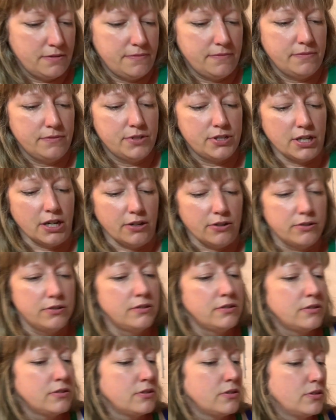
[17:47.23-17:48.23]
So
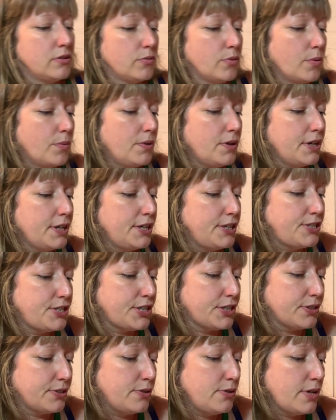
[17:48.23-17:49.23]
what we're going to
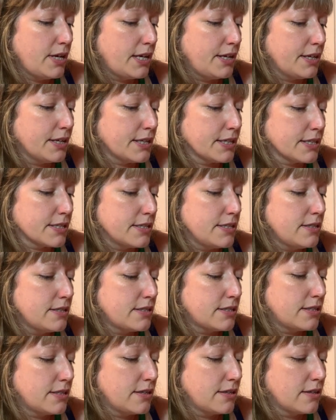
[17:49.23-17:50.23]
do is